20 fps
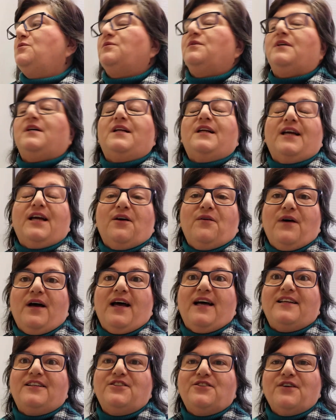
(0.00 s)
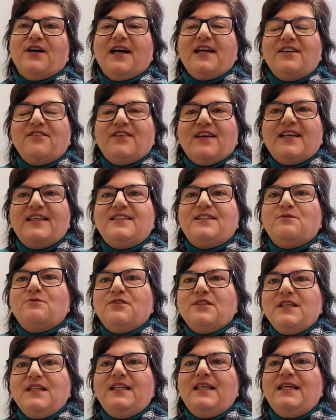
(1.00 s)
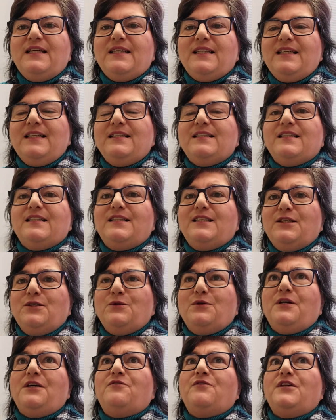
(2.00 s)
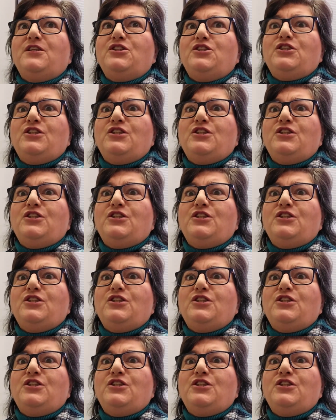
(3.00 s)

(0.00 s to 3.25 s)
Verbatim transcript: we're going to go out and try to find some really neat things to do if it